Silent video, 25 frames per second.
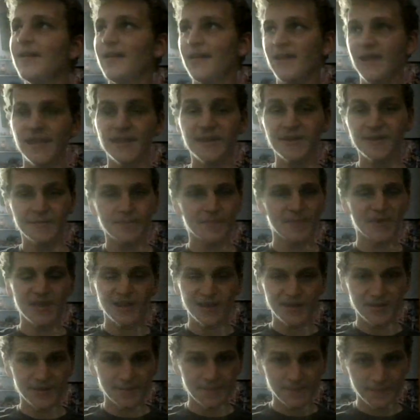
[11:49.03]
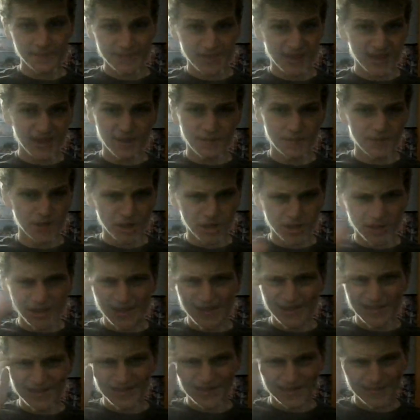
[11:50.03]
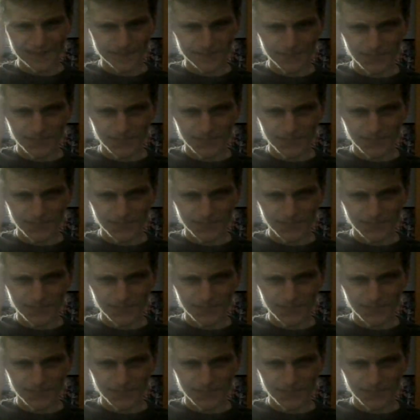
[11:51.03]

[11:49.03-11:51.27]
And I'm all like,